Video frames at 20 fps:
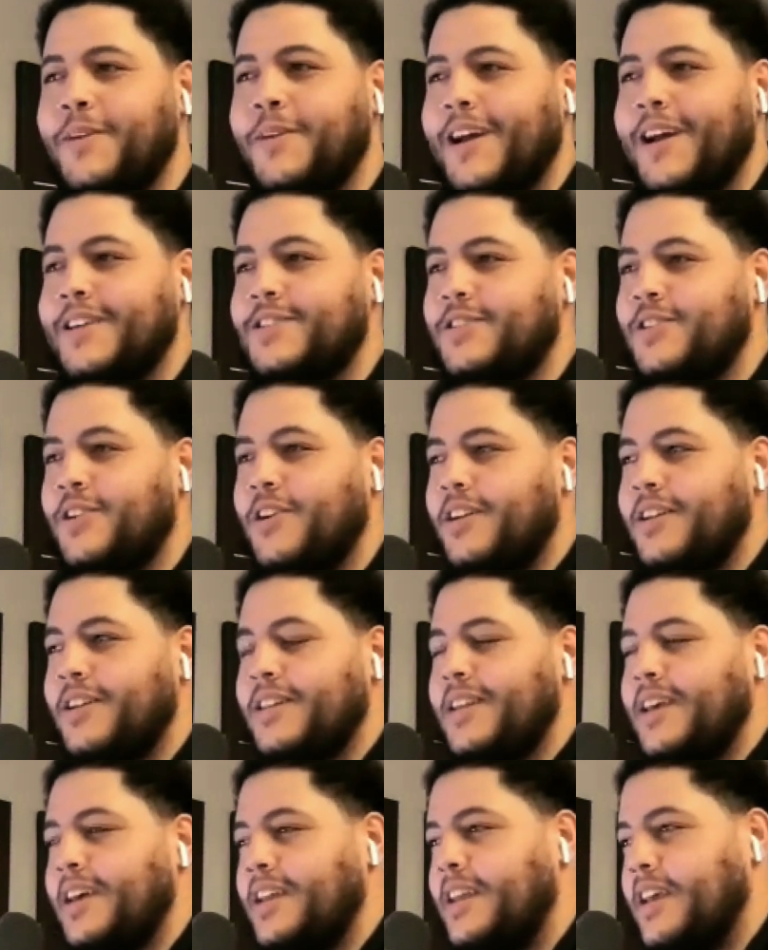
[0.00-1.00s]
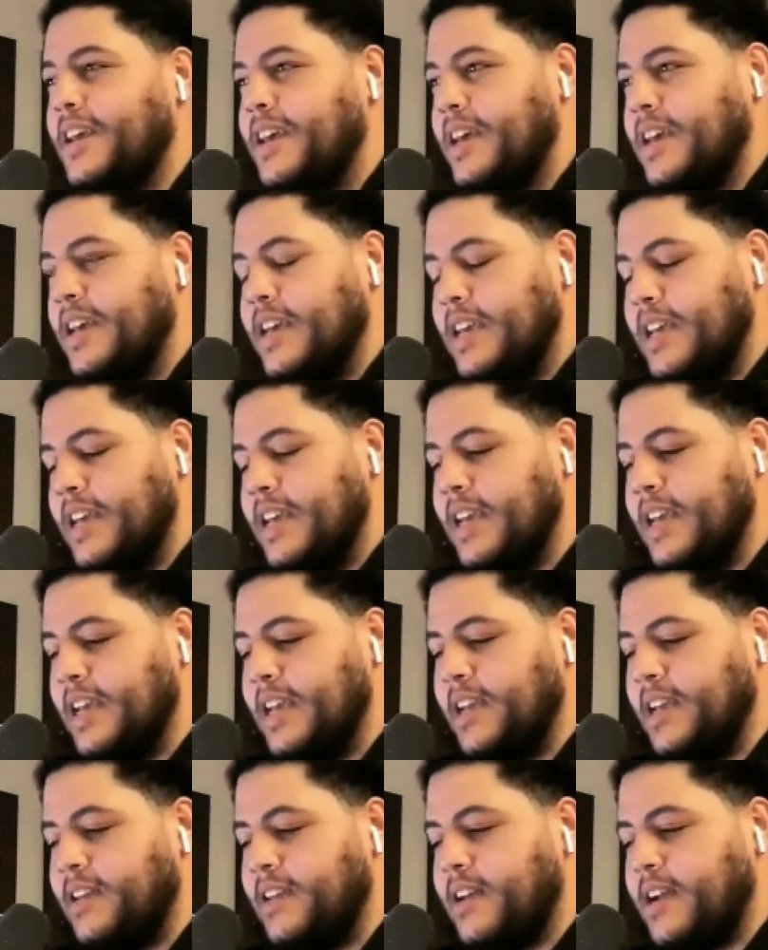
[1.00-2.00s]
But I started then,
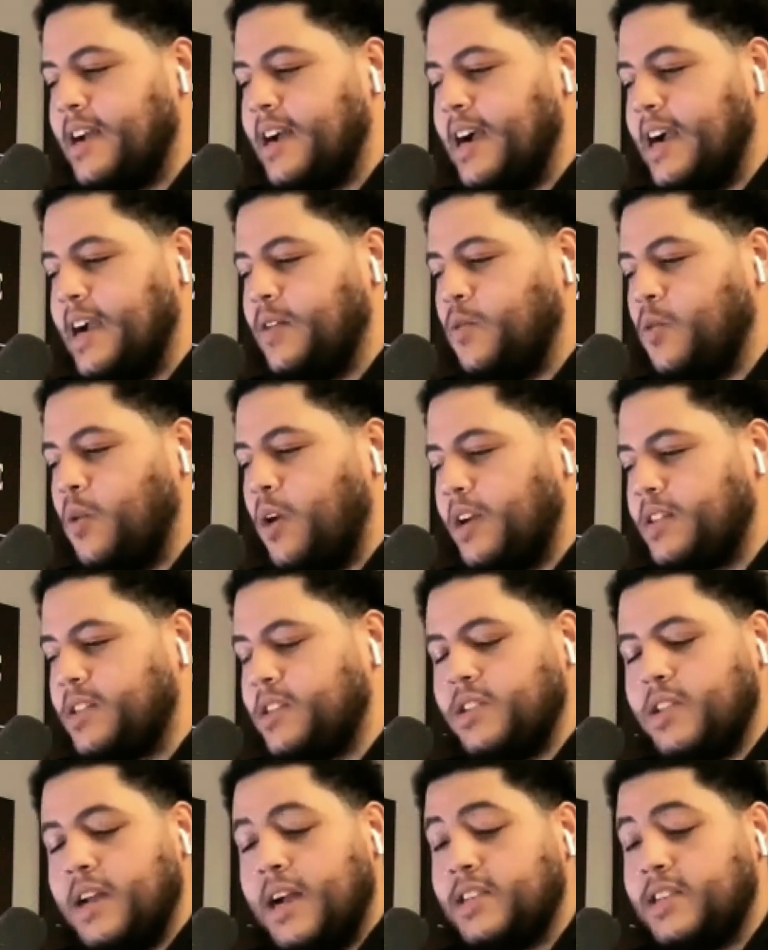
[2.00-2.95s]
and I walked in.